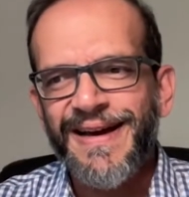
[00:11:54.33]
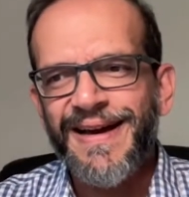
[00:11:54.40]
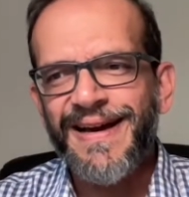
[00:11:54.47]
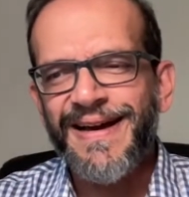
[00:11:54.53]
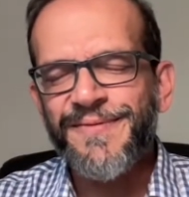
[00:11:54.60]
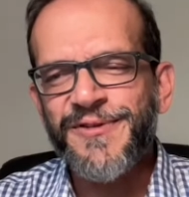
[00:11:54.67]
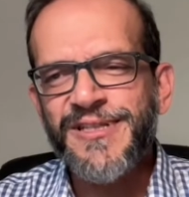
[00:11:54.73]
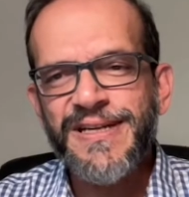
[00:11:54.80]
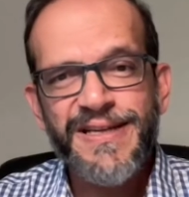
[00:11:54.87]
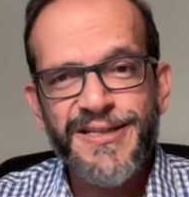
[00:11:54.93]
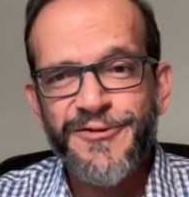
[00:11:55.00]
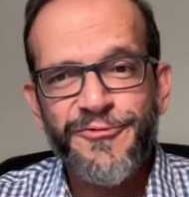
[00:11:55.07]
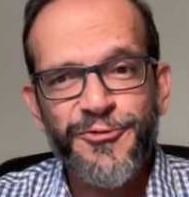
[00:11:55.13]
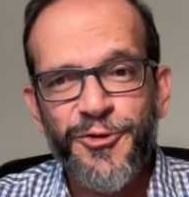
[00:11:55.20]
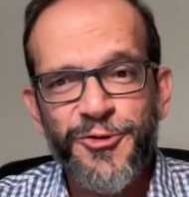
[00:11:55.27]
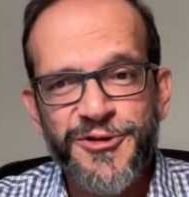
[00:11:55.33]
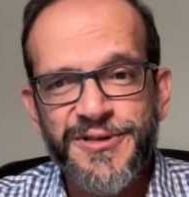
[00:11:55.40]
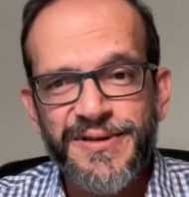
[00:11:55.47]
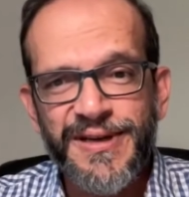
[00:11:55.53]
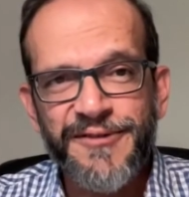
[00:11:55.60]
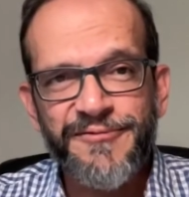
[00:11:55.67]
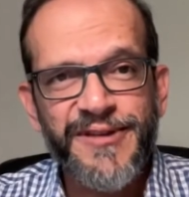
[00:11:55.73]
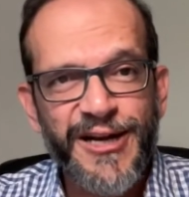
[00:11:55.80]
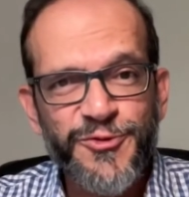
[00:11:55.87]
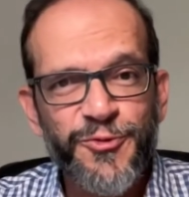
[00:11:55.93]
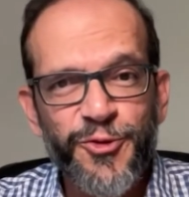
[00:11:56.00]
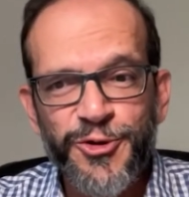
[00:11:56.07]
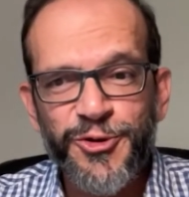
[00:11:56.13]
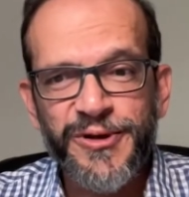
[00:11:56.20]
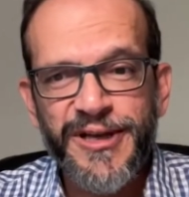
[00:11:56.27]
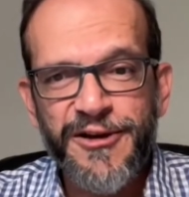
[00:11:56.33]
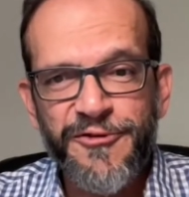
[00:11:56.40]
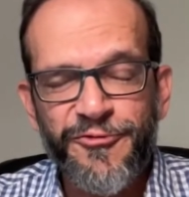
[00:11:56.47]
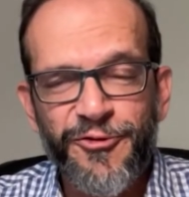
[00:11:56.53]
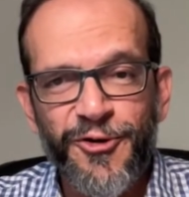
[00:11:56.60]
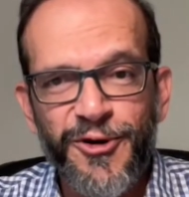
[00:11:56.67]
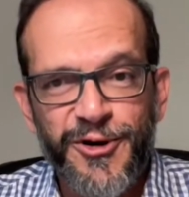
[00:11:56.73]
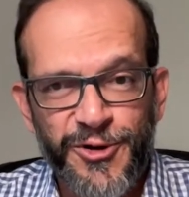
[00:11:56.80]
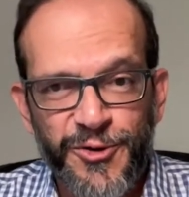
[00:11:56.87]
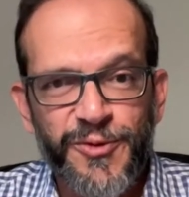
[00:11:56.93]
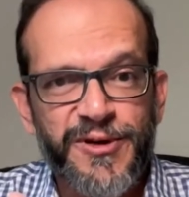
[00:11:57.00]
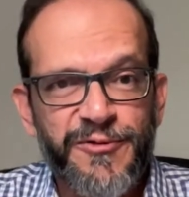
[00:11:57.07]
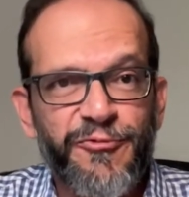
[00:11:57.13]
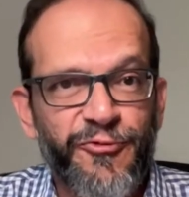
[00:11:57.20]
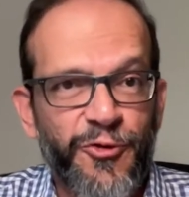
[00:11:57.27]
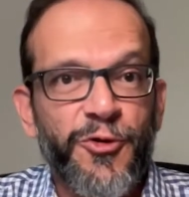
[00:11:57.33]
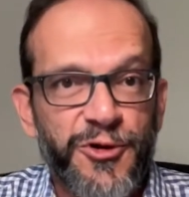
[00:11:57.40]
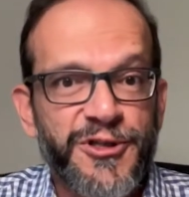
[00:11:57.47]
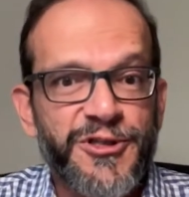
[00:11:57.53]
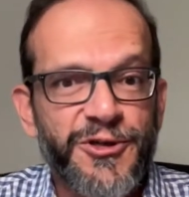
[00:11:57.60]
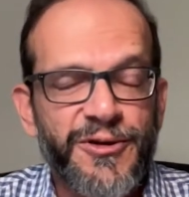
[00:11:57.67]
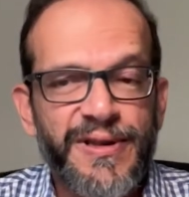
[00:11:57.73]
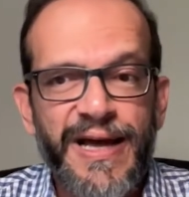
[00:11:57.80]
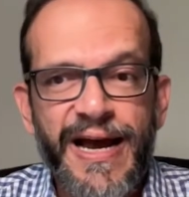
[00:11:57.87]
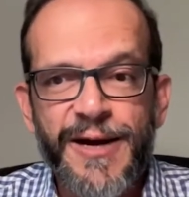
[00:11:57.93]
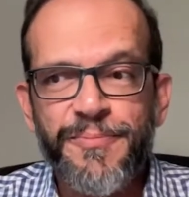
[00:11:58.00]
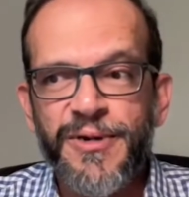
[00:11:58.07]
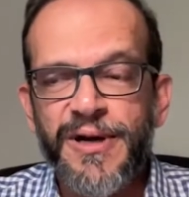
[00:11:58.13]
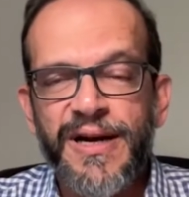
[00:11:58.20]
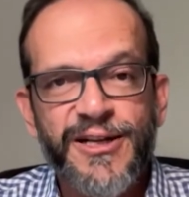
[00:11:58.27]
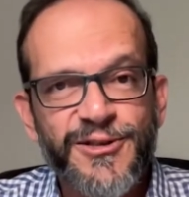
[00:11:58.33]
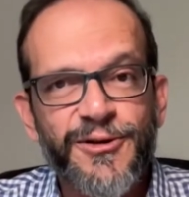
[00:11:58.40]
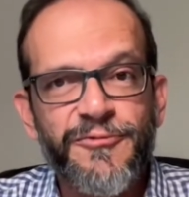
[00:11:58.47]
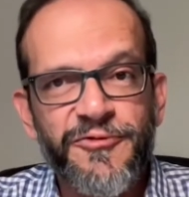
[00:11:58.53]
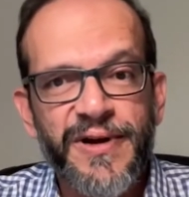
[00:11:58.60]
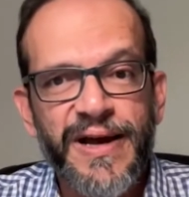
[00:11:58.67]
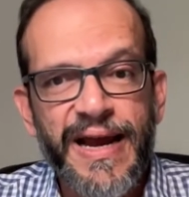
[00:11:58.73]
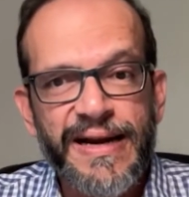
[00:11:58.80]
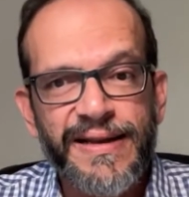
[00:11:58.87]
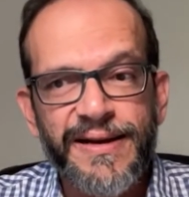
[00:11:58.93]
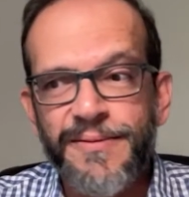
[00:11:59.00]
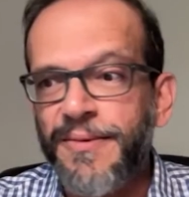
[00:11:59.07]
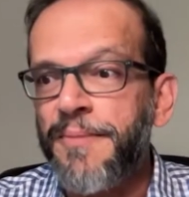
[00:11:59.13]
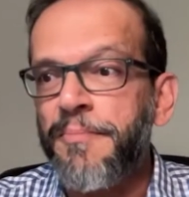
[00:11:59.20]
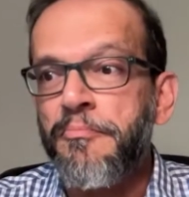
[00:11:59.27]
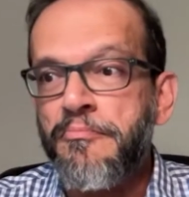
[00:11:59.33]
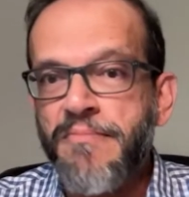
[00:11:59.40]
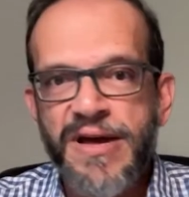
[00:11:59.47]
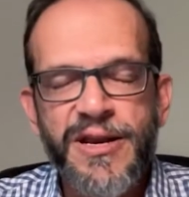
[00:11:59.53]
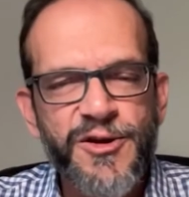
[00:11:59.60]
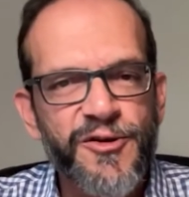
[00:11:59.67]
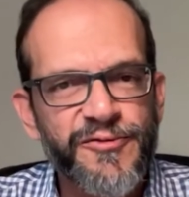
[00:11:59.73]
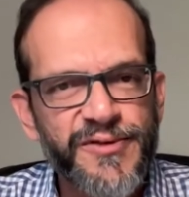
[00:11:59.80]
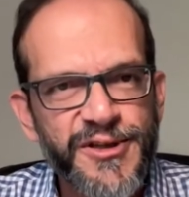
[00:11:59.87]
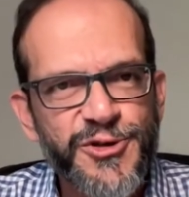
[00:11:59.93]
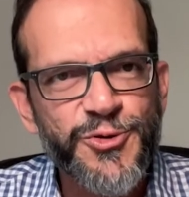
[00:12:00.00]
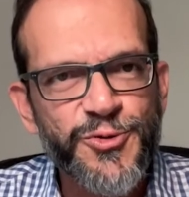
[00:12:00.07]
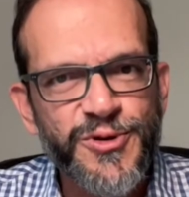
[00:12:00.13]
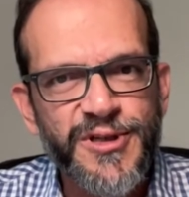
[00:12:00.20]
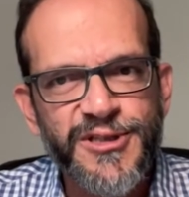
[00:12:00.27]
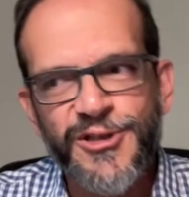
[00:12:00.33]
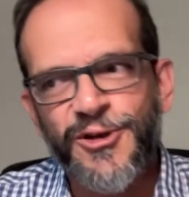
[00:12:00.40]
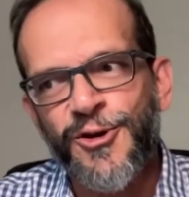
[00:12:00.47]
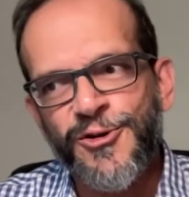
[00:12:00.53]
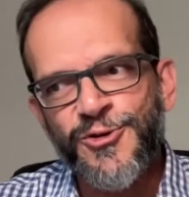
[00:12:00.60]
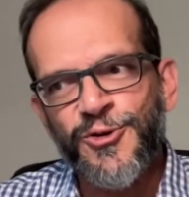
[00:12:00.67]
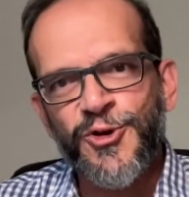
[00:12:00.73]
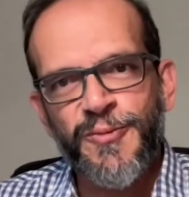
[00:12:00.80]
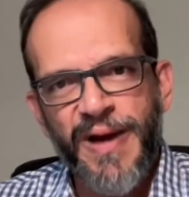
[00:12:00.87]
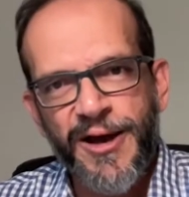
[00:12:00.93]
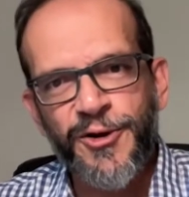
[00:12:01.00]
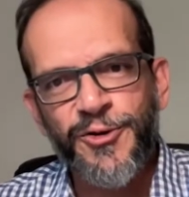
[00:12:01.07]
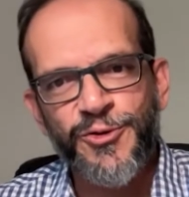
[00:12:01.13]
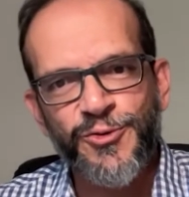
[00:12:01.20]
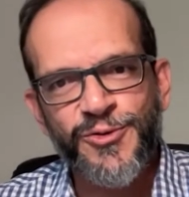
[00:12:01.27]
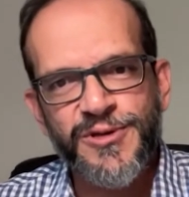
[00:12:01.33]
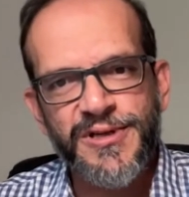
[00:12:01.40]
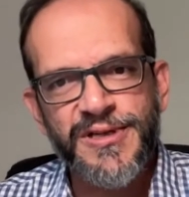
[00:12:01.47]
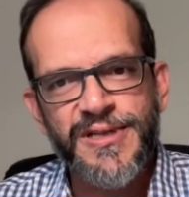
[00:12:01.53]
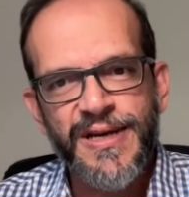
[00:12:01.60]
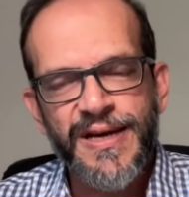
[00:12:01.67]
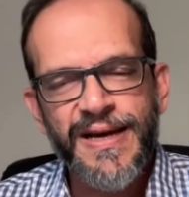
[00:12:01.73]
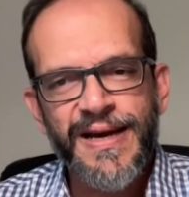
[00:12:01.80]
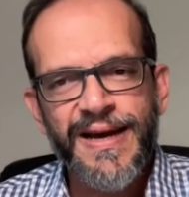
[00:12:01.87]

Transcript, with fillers: And we said, yes, of course, if that's what you're there for, you will focus on that. But let's not forget that many of users are also tobacco users.